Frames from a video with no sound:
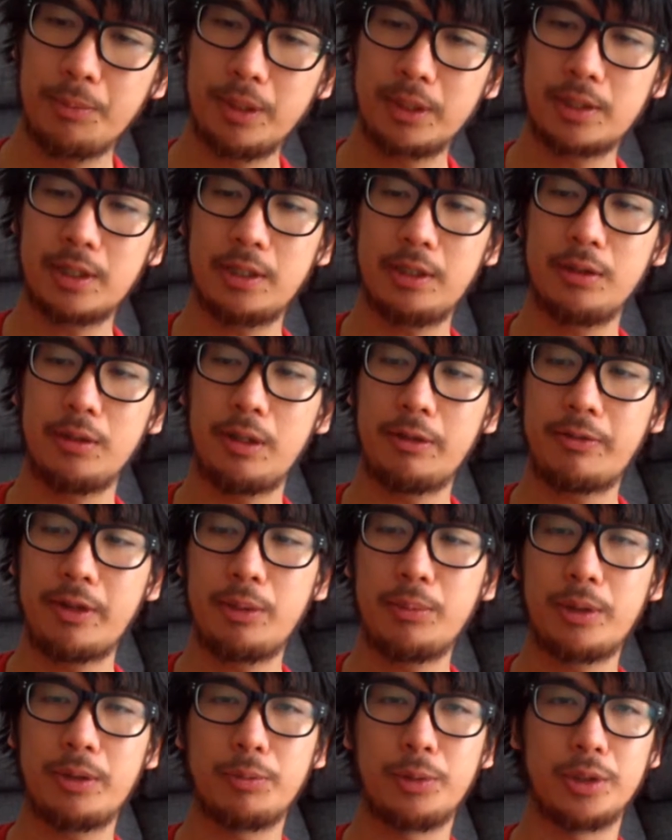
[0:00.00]
but it's like if
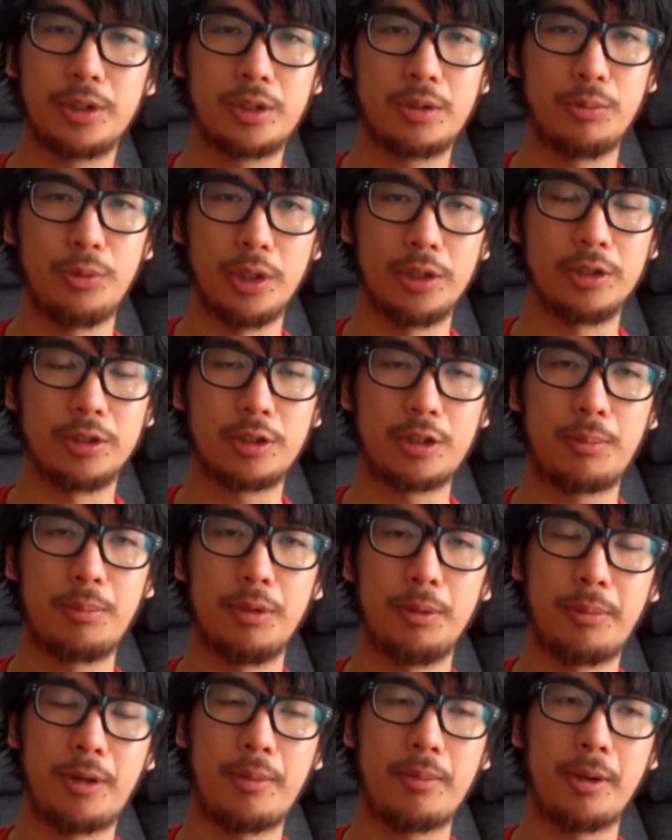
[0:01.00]
anyone were to
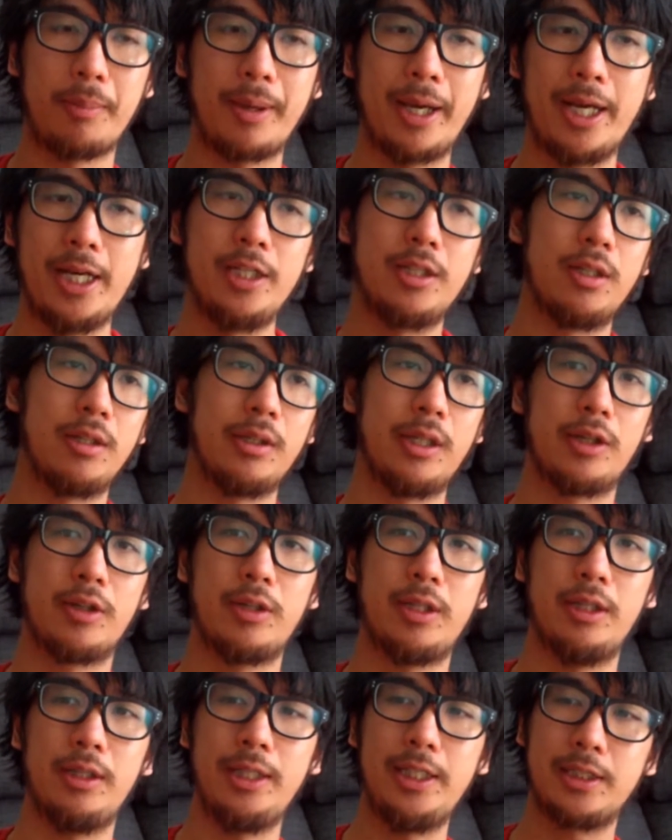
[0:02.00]
stumble upon my page, like they
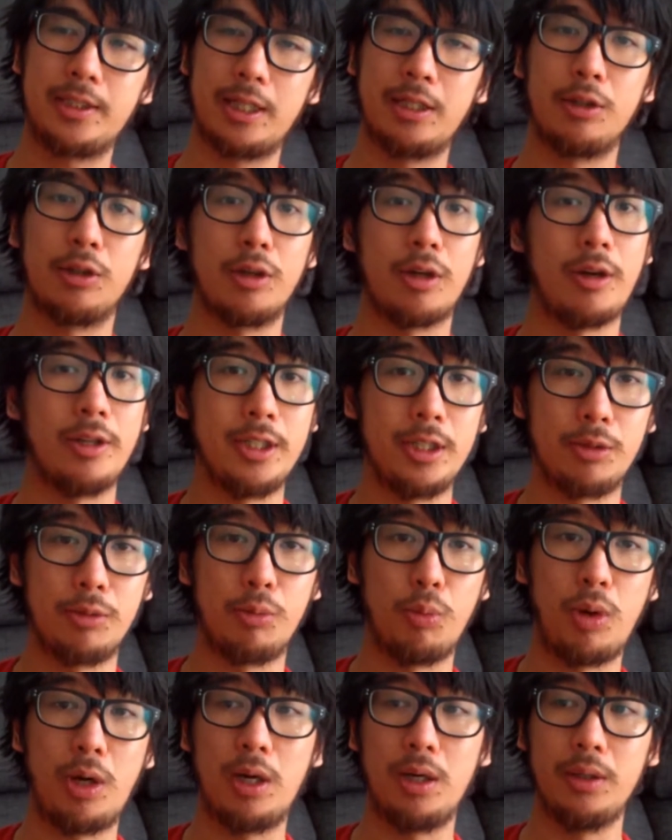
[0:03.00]
could at least get a good idea
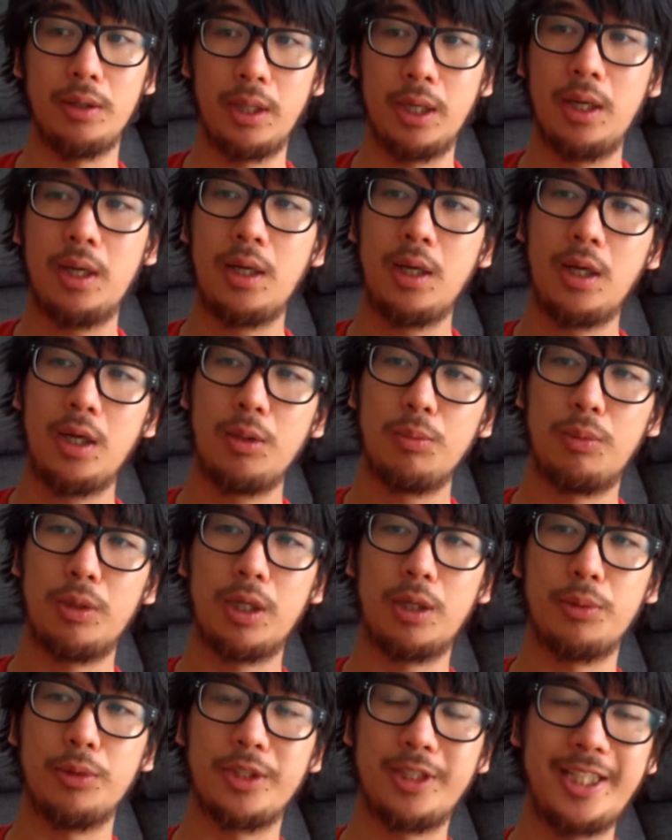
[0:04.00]
of what
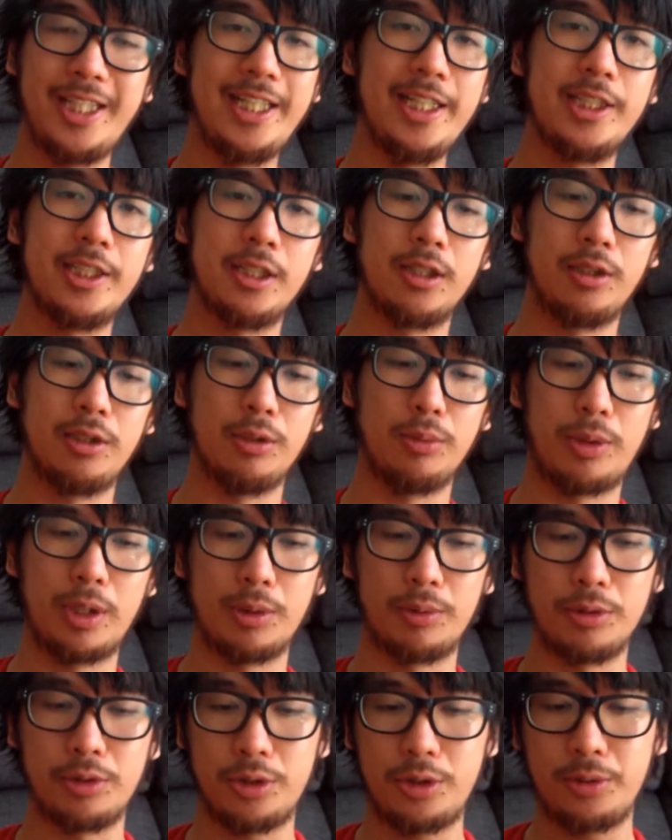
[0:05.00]
I was teaching,
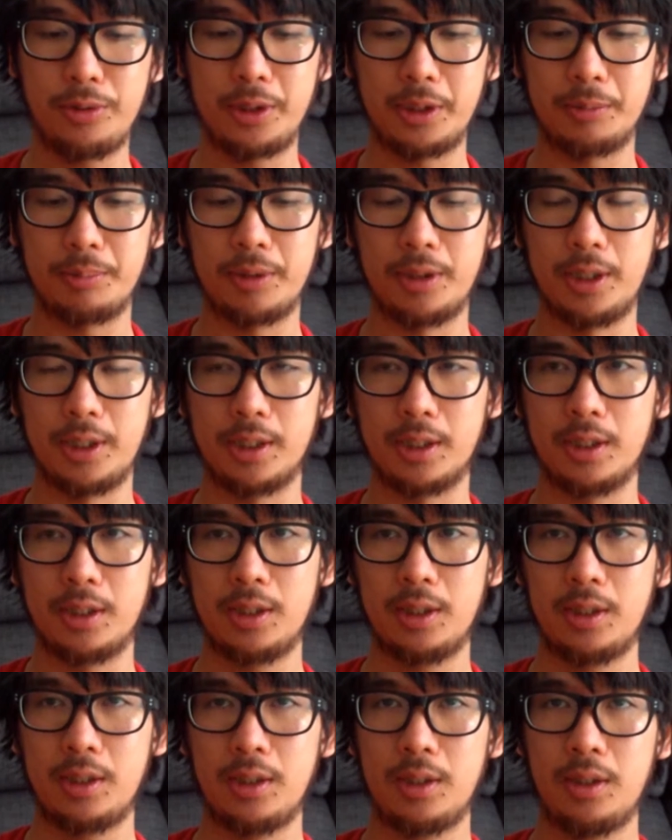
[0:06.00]
what I was doing. But like,
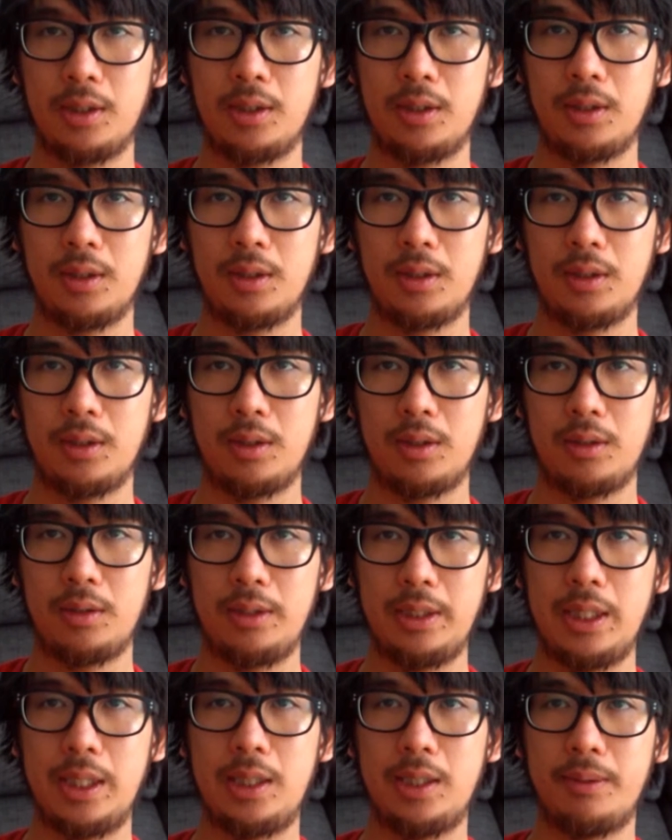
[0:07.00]

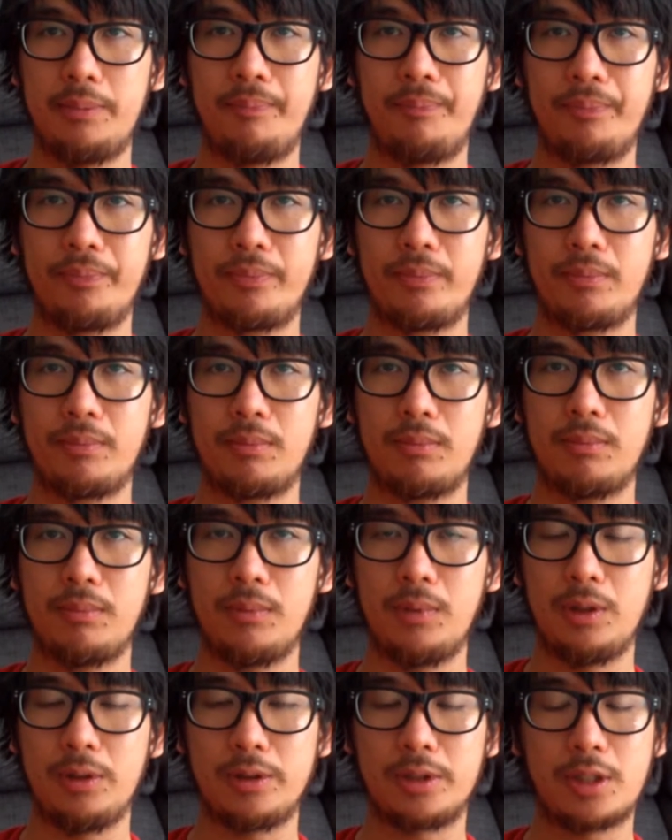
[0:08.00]
yeah.
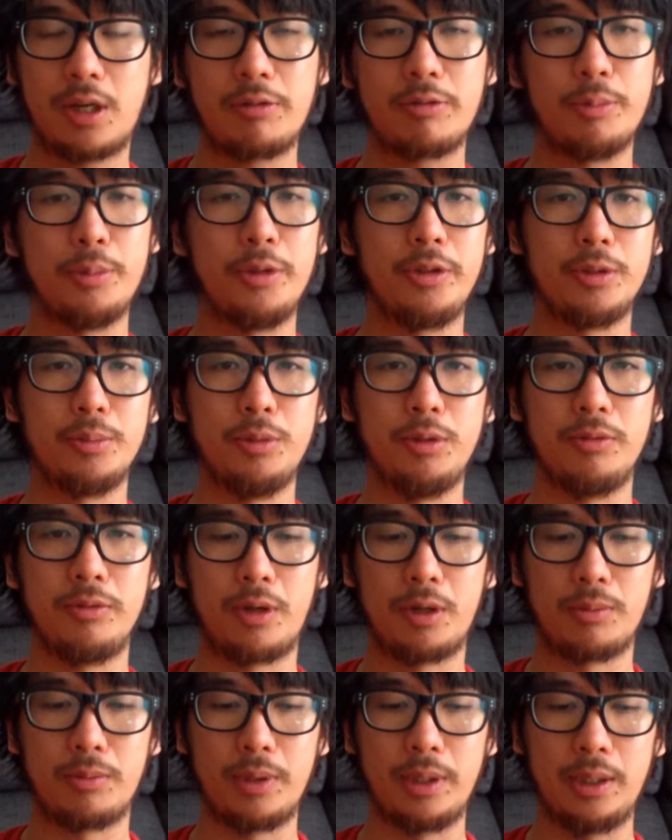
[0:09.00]
It's time for me to move
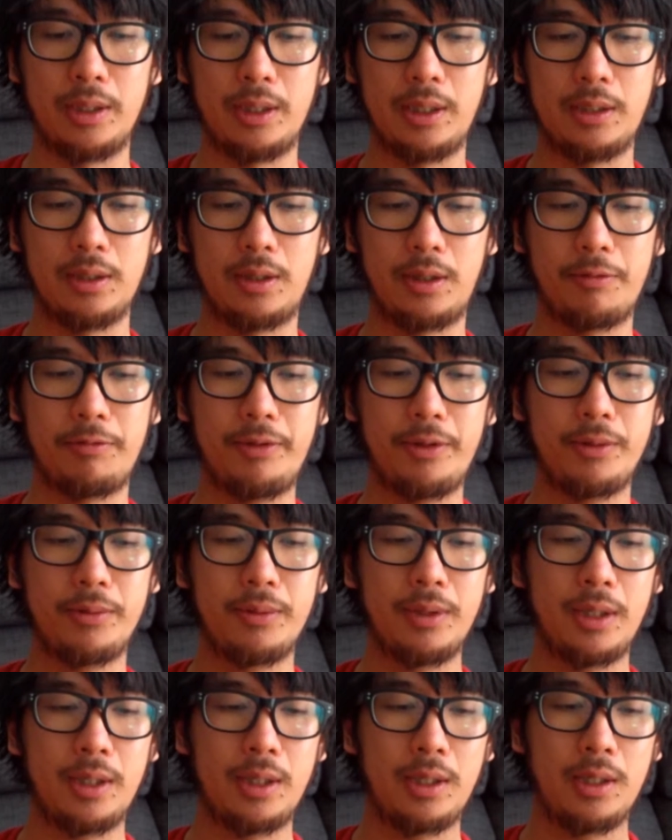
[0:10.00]
on, right? And I
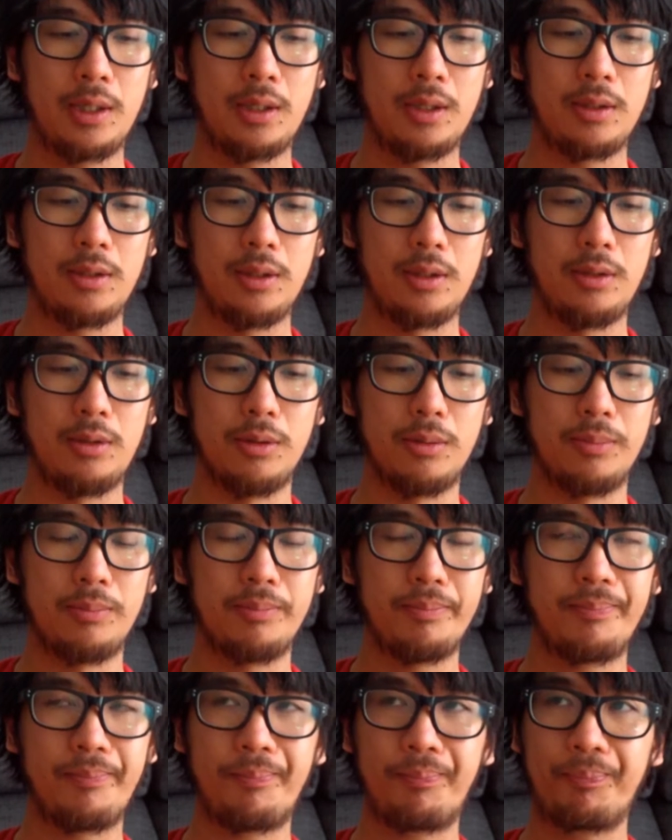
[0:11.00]
feel that the